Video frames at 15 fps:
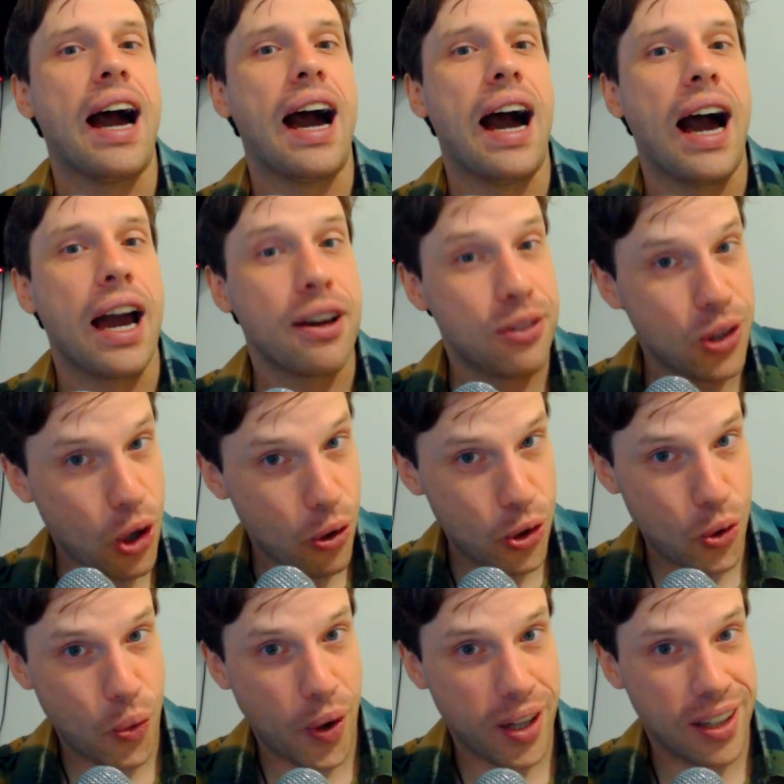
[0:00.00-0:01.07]
I know
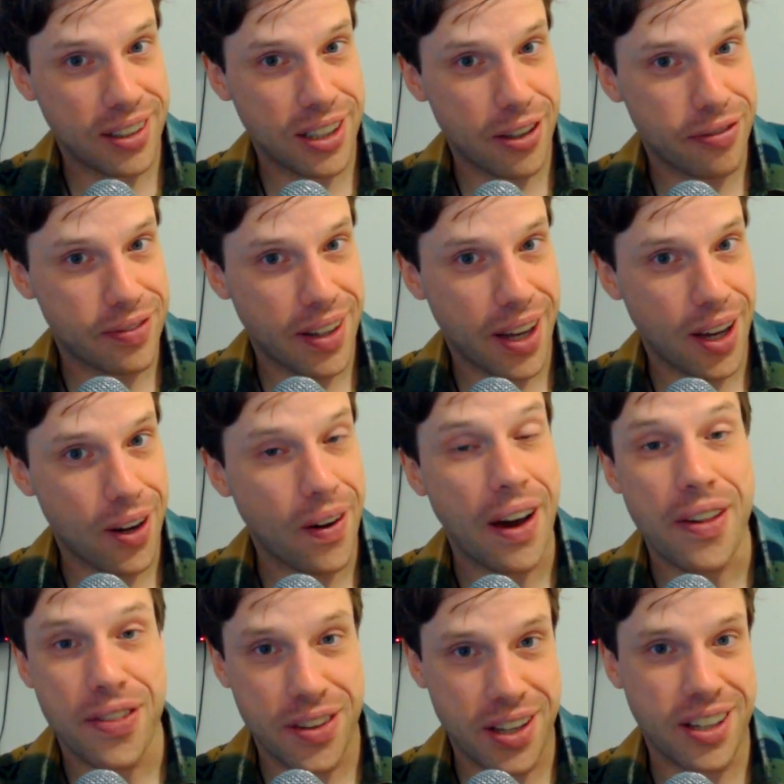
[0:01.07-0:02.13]
you well enough now. I
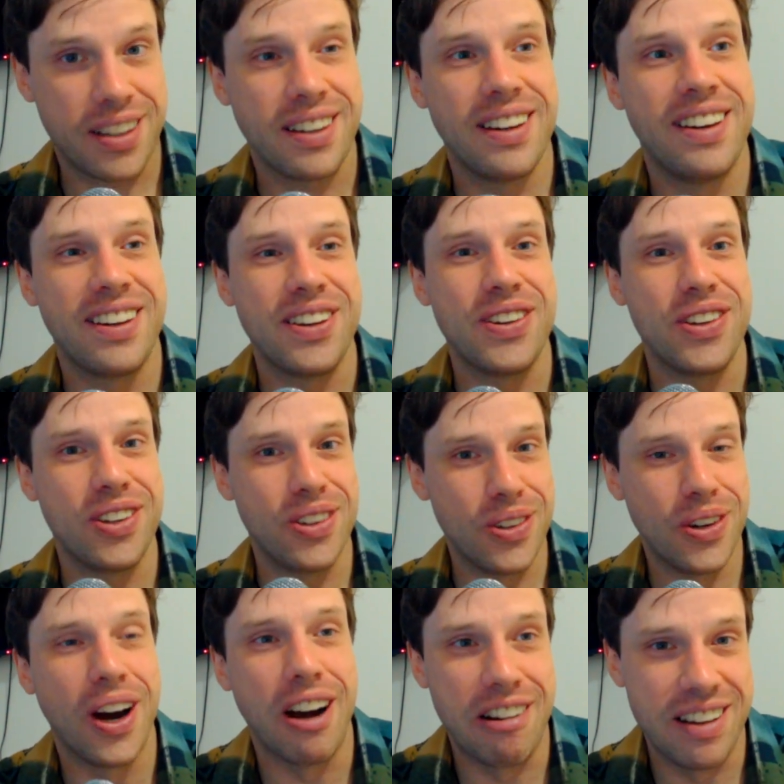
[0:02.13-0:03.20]
think
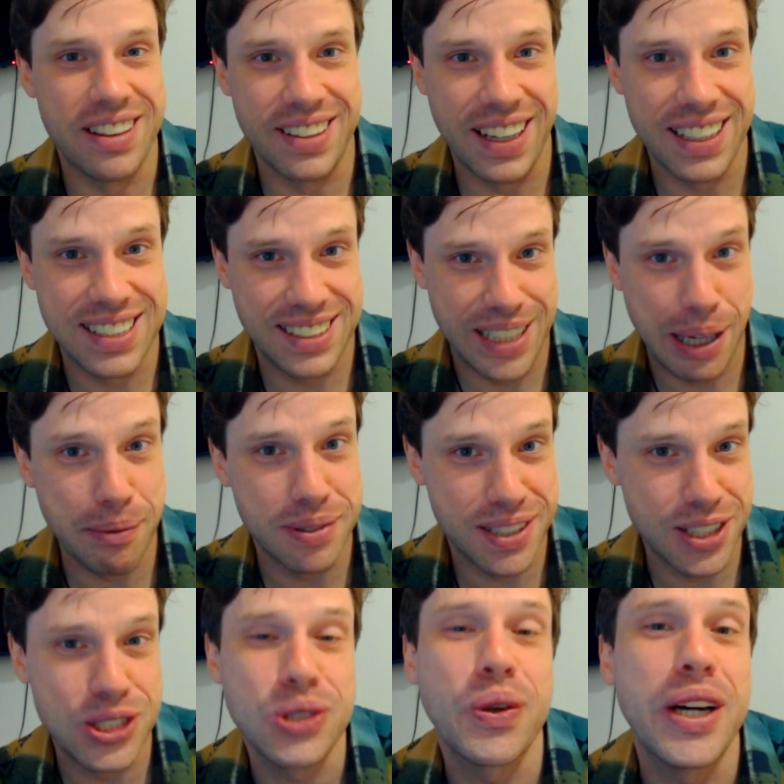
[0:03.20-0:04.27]
you are in that same
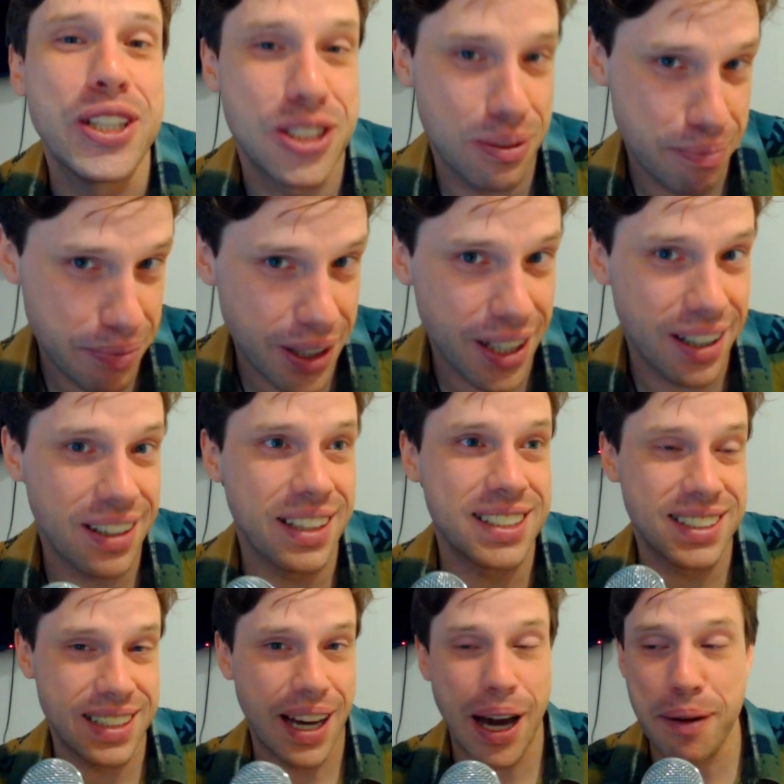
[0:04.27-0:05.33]
situation, buddy. It's
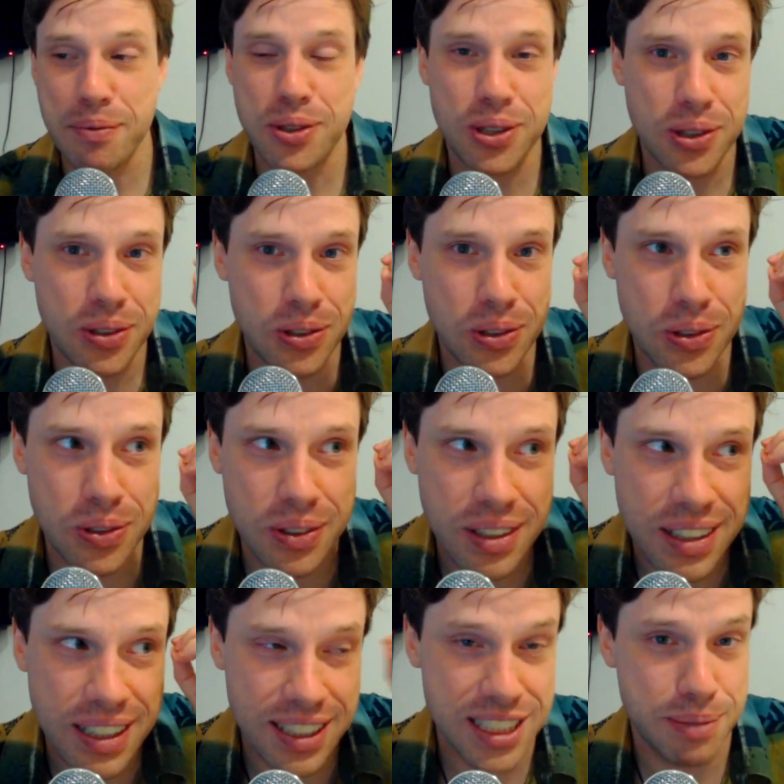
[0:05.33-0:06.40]
time to
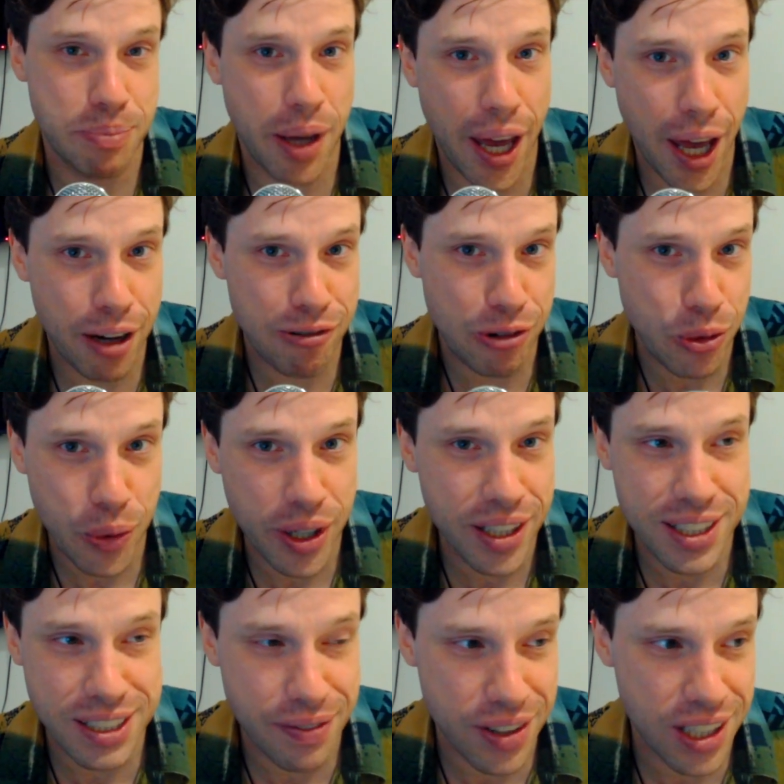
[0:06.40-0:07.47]
expand your
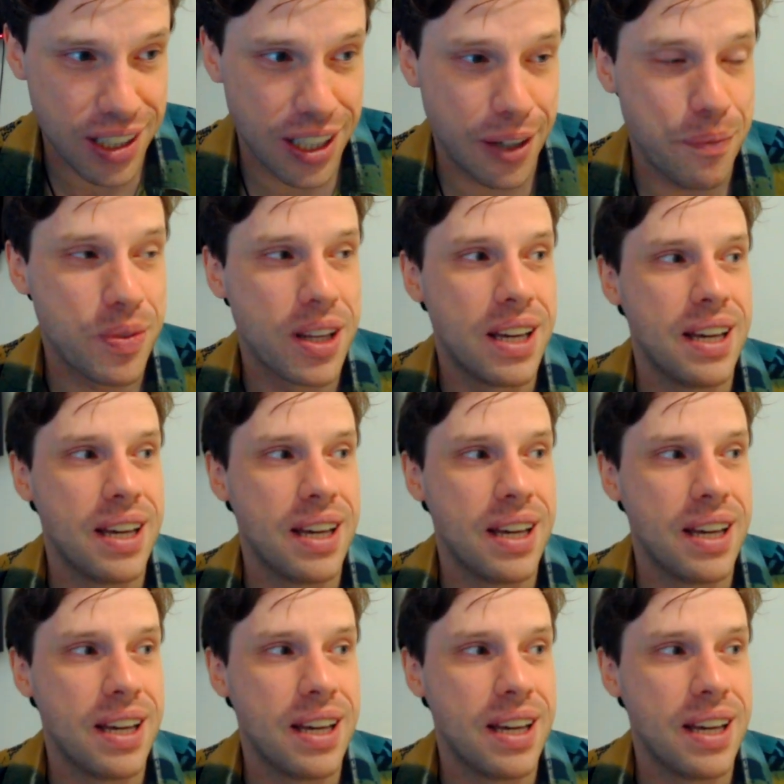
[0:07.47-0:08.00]
ways of thinking.